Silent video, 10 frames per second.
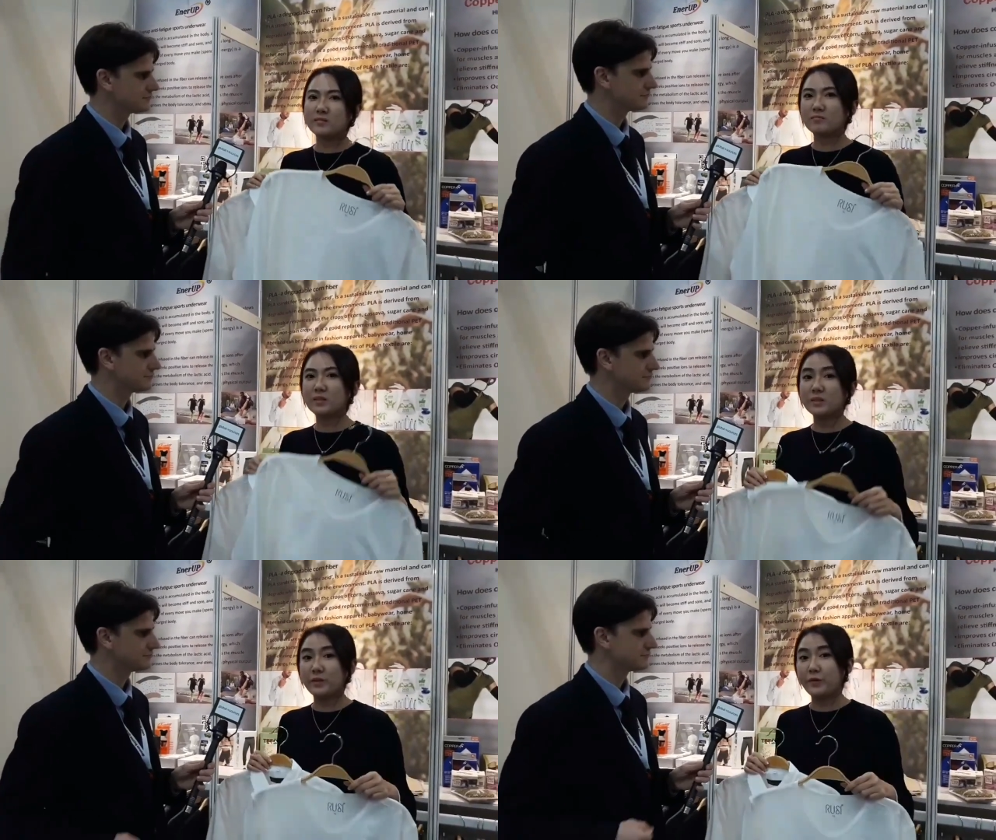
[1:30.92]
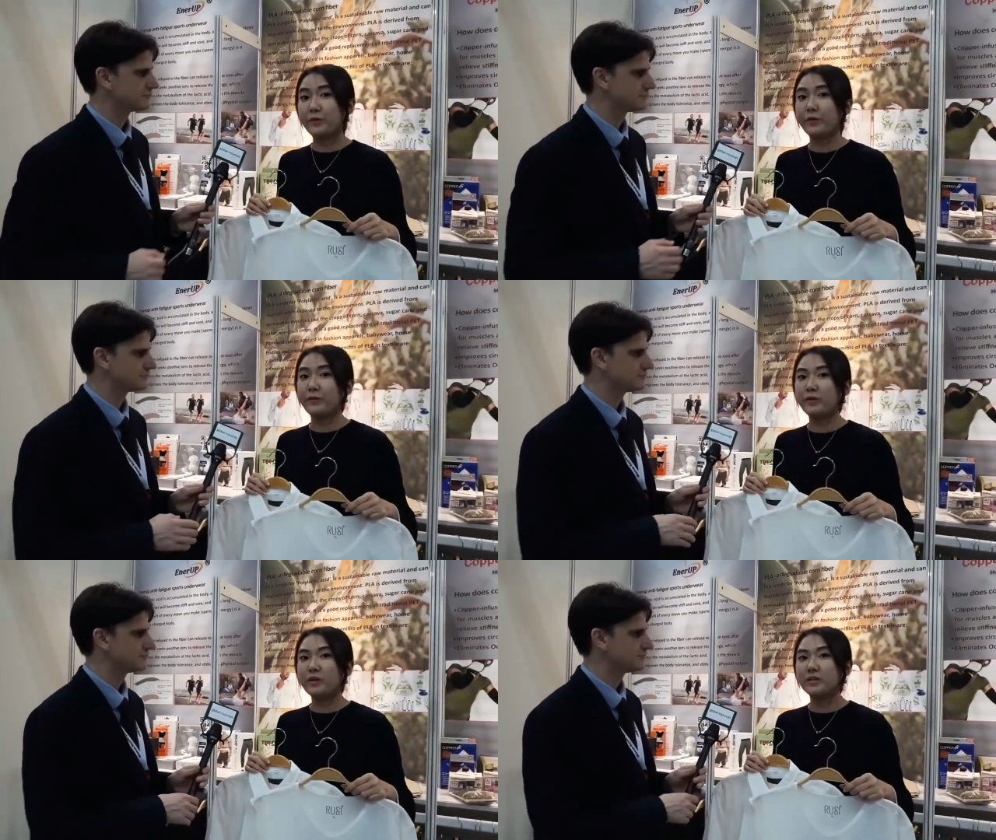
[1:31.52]
Speaker 1: material
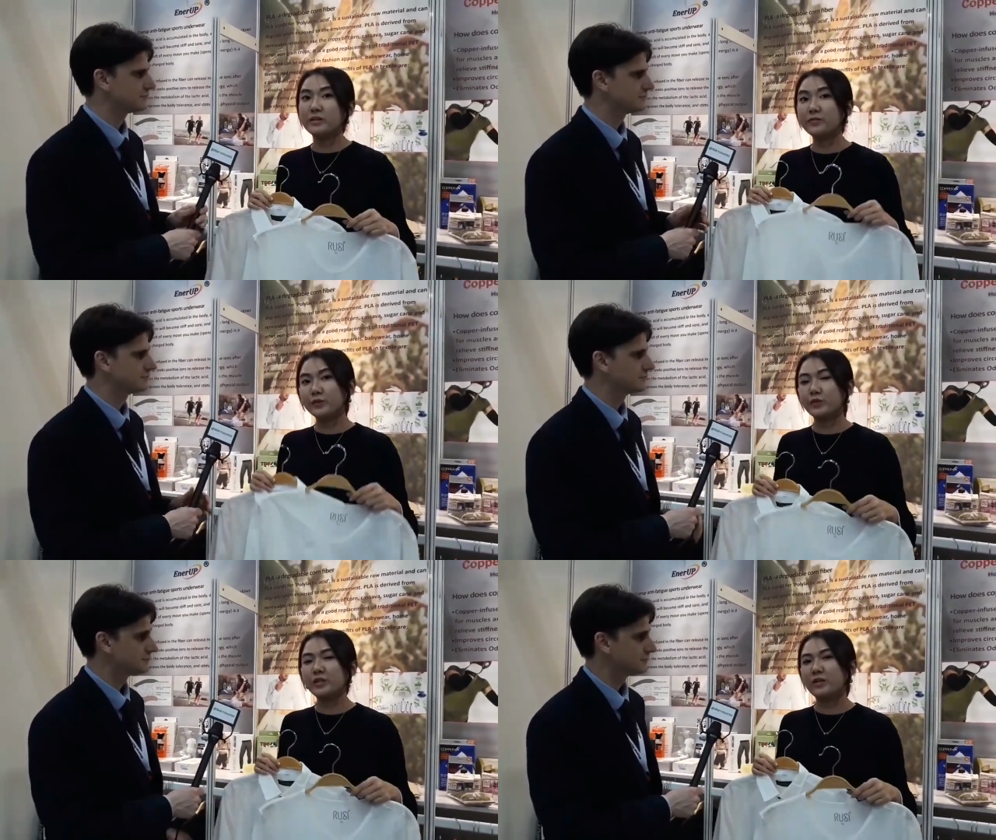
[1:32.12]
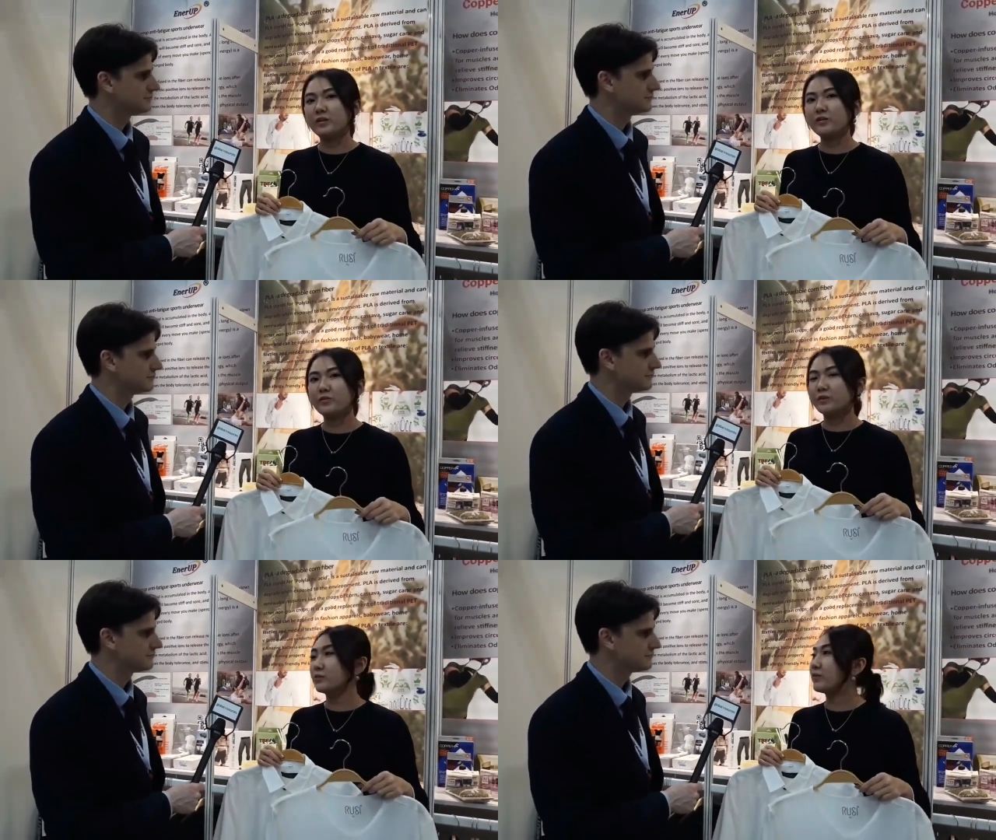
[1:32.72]
in the future for the
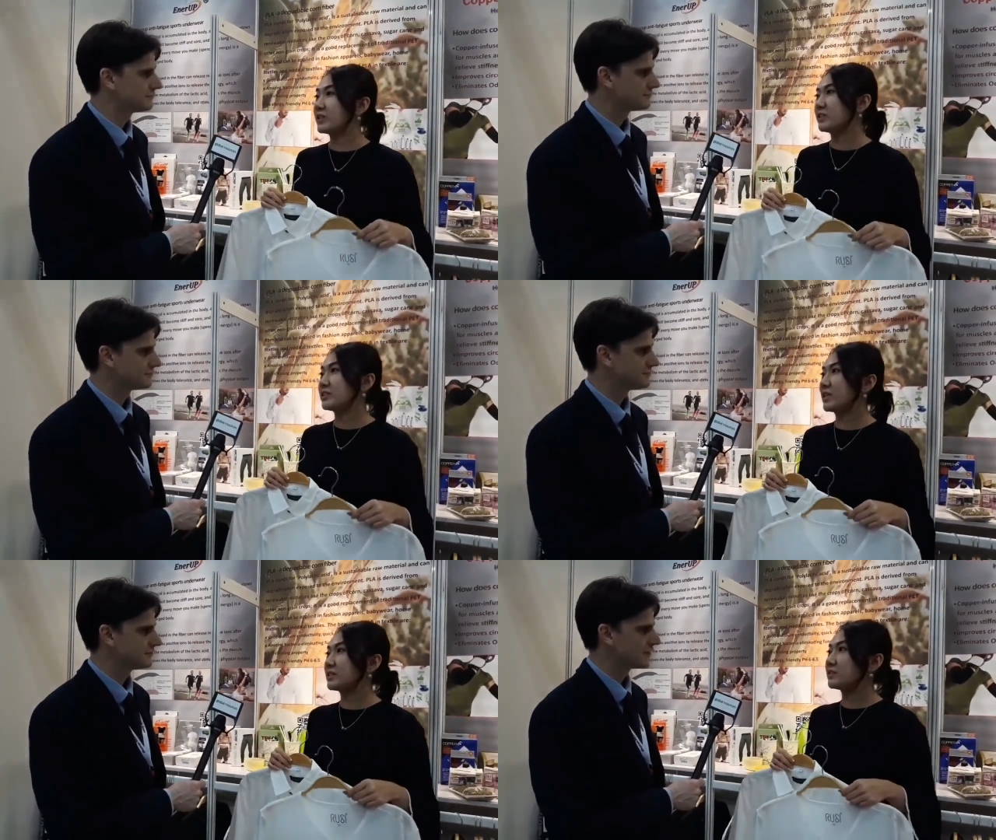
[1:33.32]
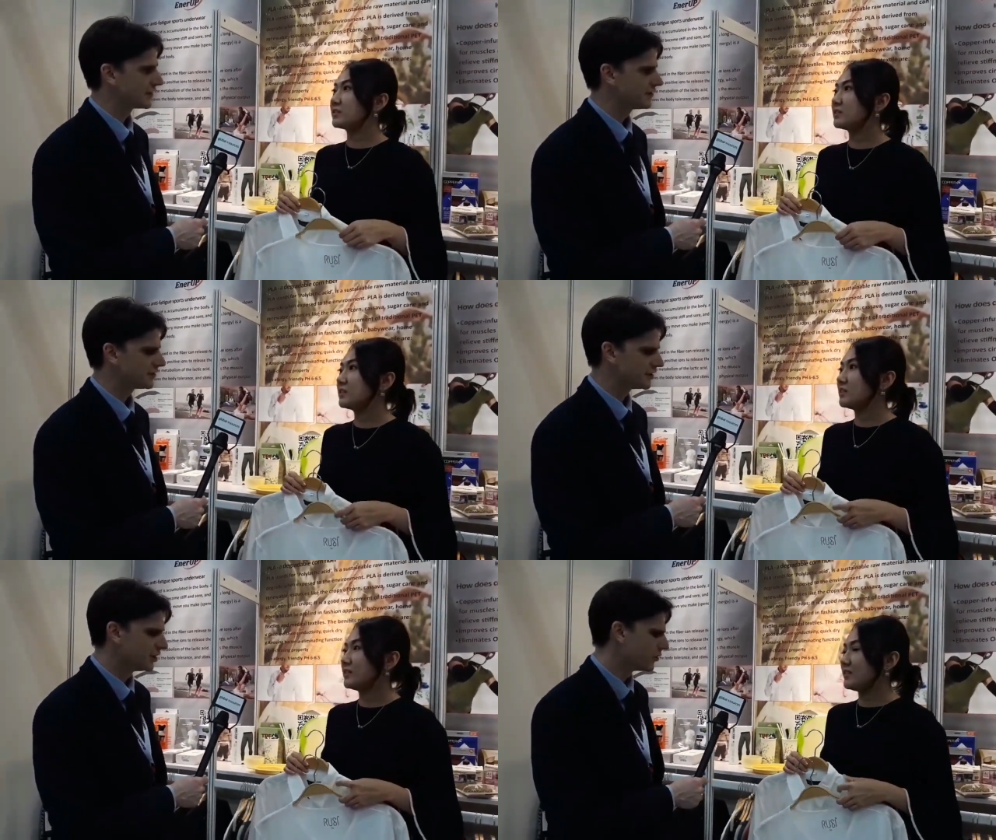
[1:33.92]
fashion sector.
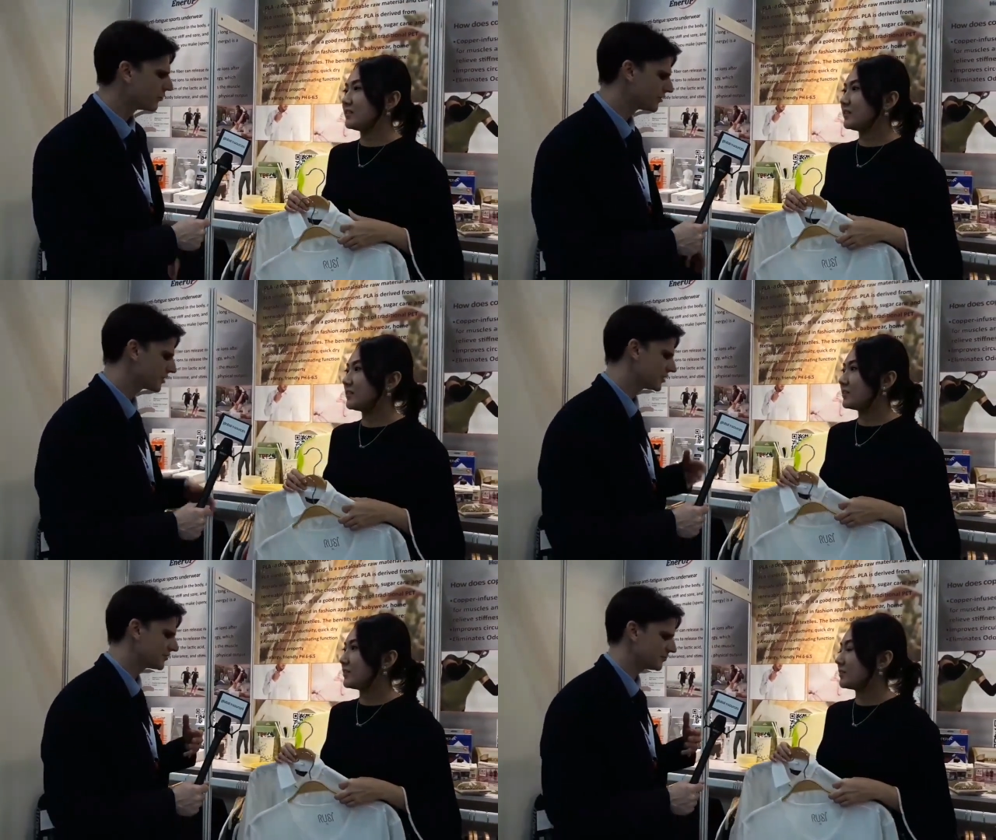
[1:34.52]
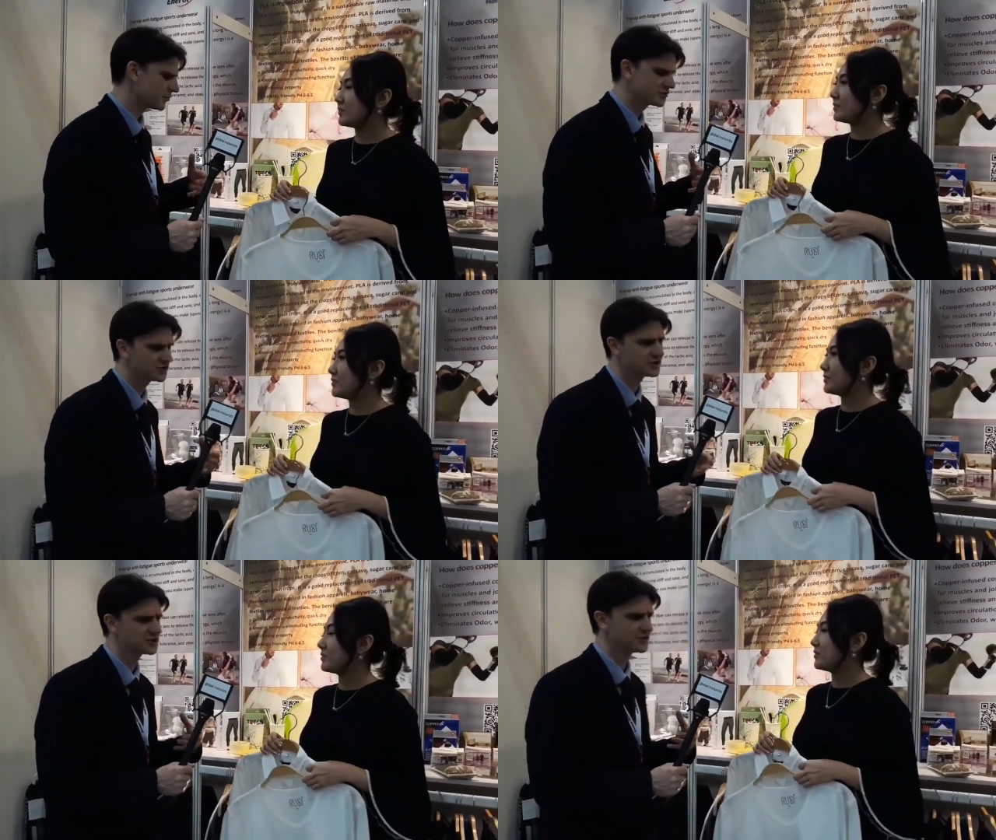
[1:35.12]
Speaker 2: Yeah. What
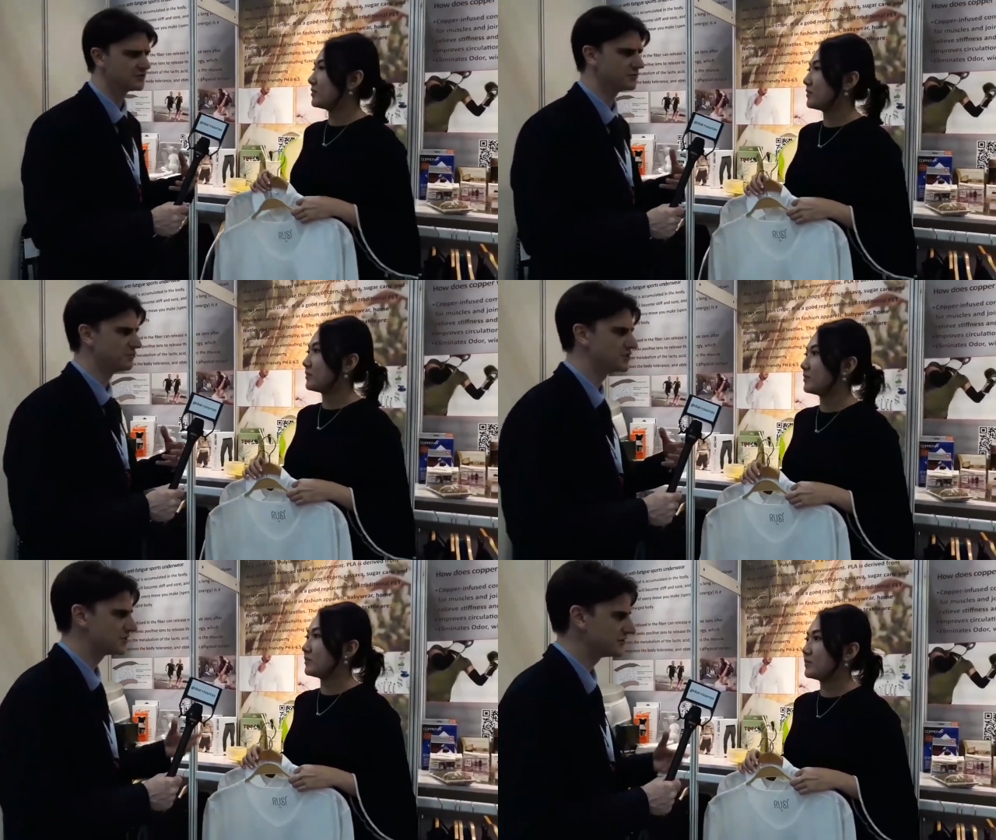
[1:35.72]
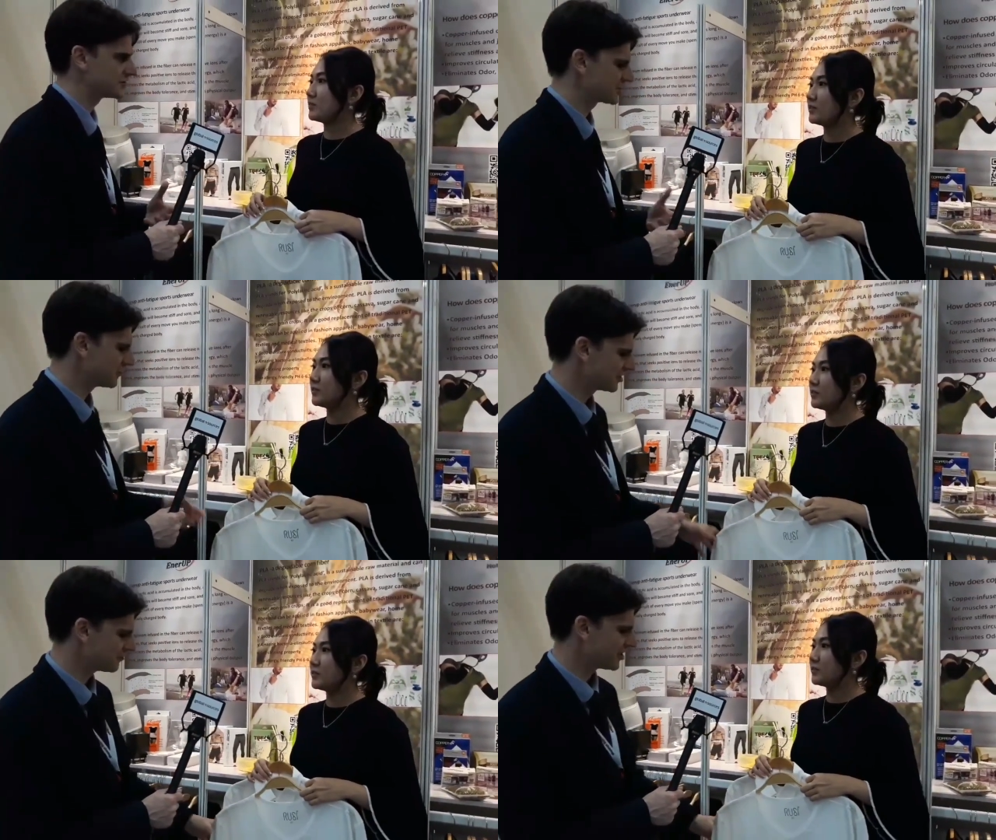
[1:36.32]
traditional materials can we
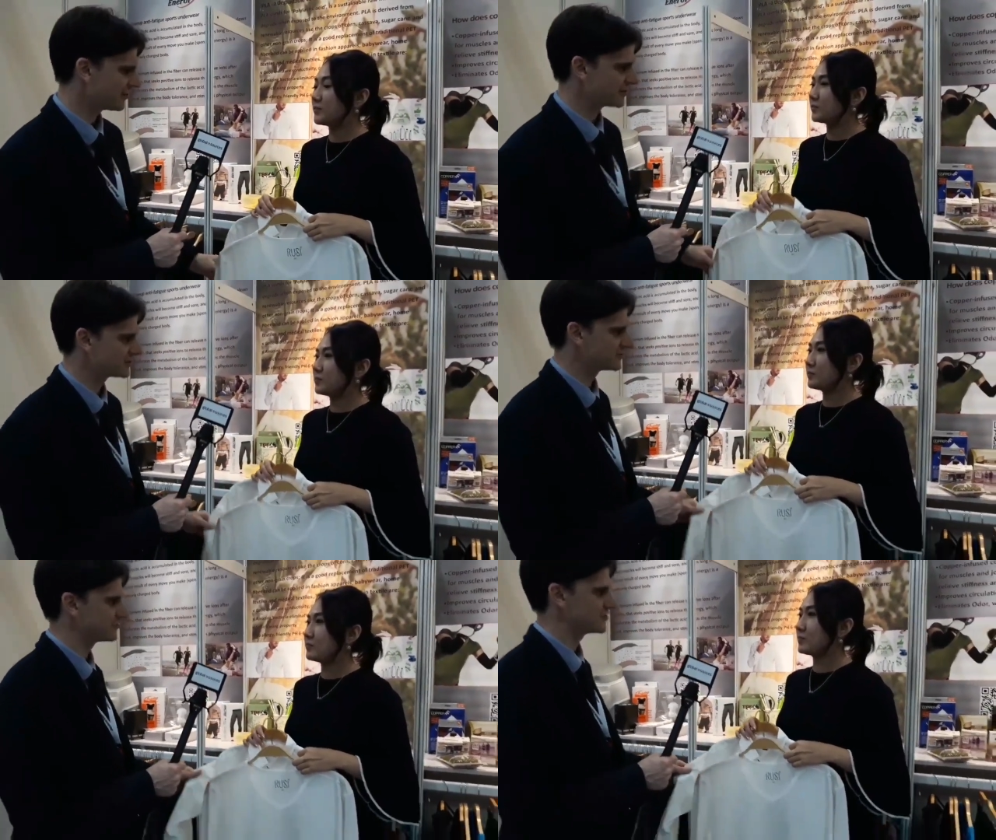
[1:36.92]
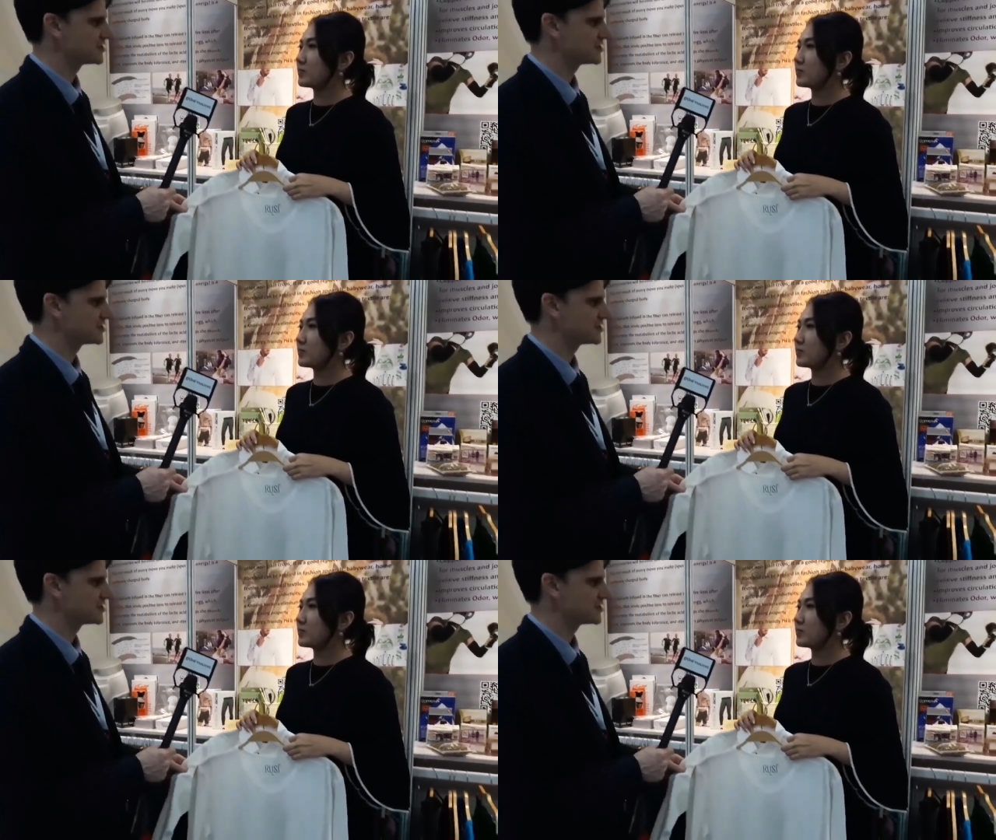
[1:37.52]
compare it to? Is